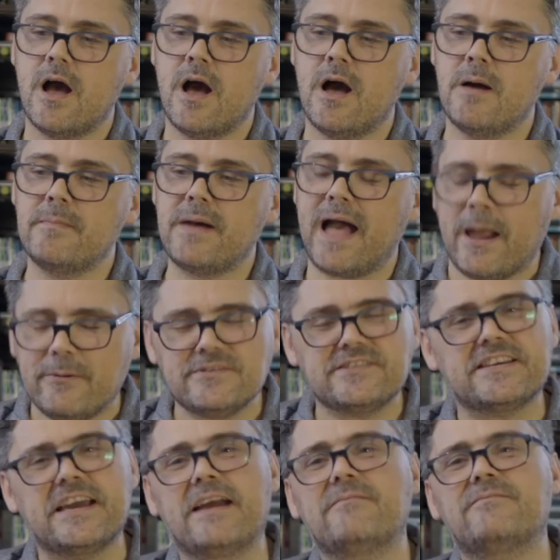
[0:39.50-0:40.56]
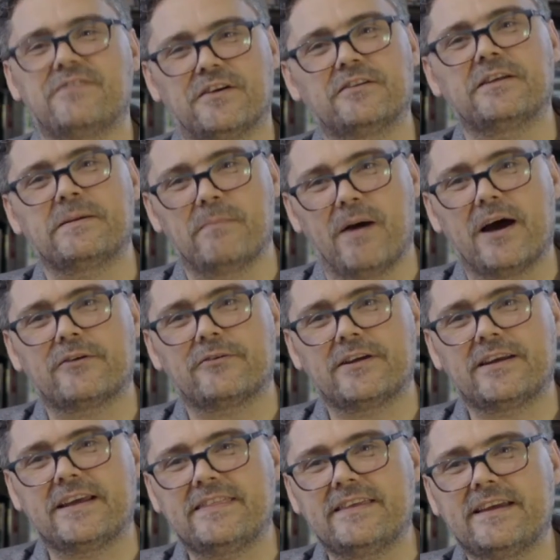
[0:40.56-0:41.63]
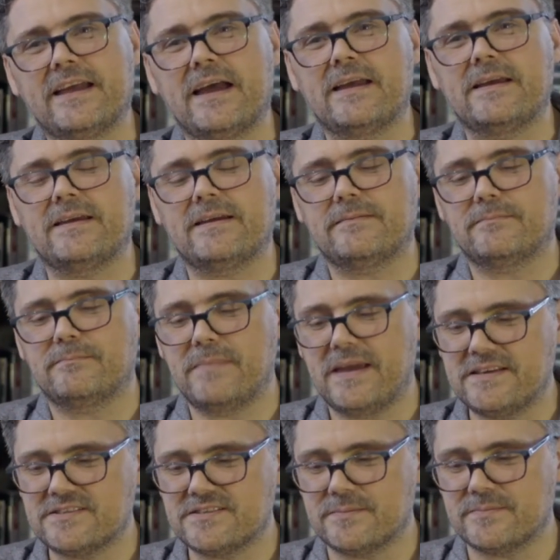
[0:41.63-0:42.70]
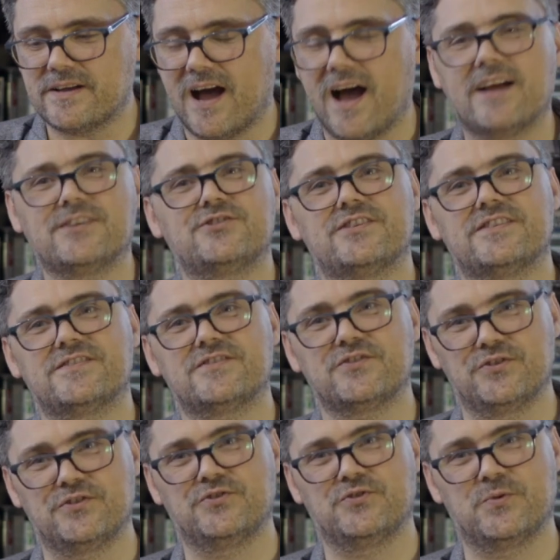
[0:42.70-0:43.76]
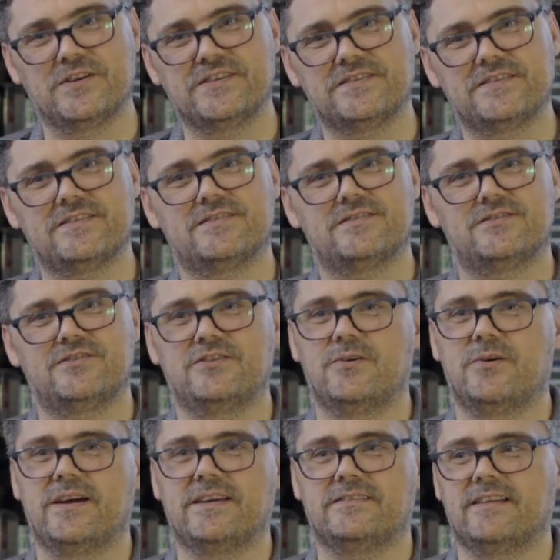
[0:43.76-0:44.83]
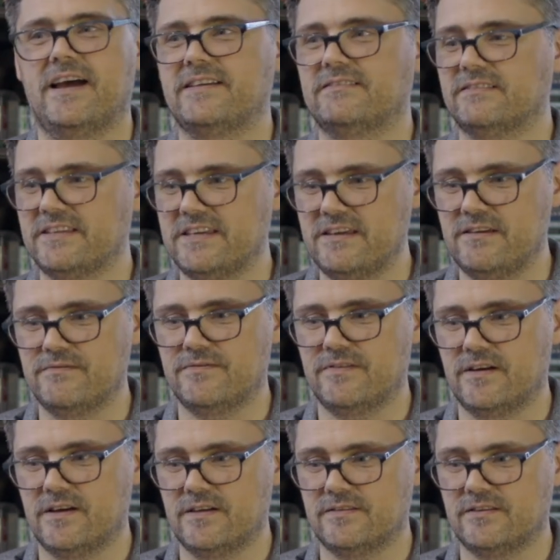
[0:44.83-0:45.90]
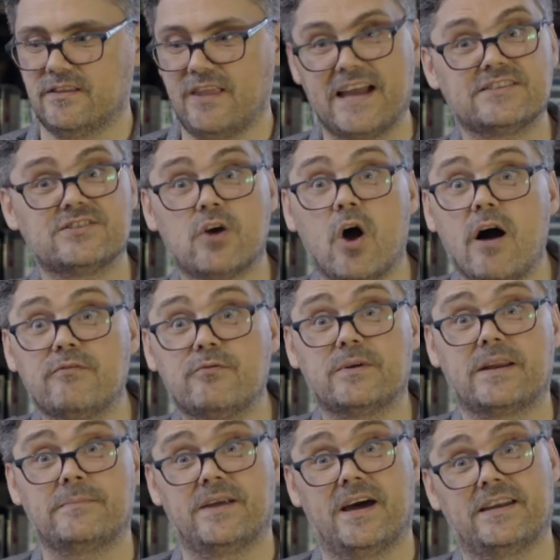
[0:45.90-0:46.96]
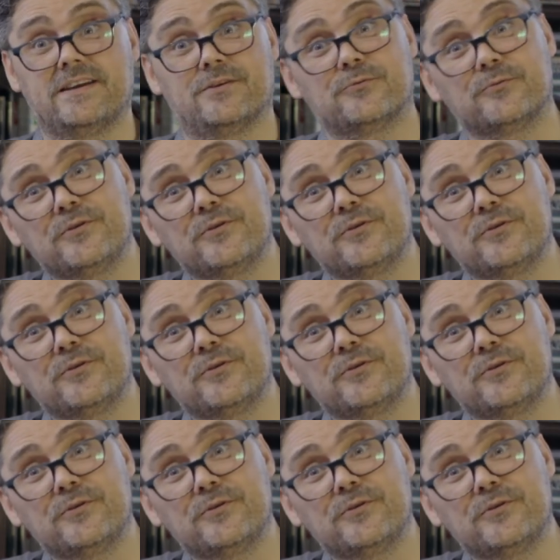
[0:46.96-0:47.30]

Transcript: I would say I'm fairly moderate. I think I make some conscious, good choices. You know, I leave the lights off when I'm not in a